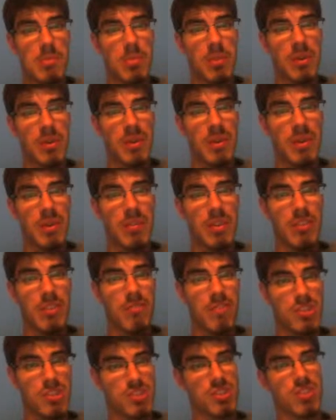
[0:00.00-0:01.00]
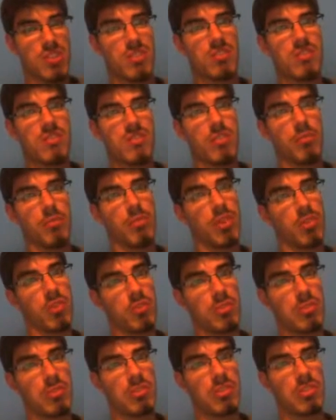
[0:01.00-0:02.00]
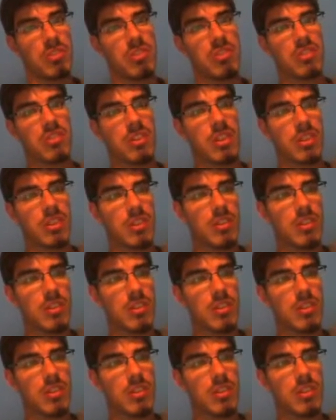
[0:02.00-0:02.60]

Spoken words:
more efficient on resources.